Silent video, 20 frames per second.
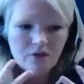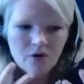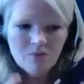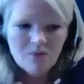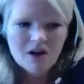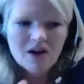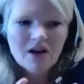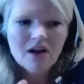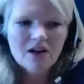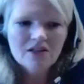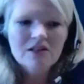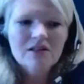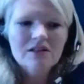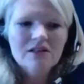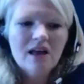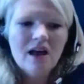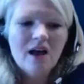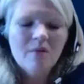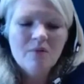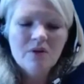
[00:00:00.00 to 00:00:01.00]
oh my gosh,
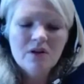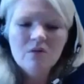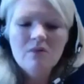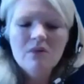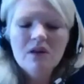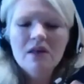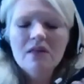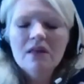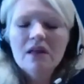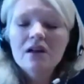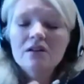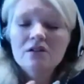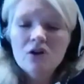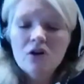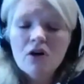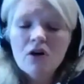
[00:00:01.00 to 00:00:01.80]
this happened to me, that it's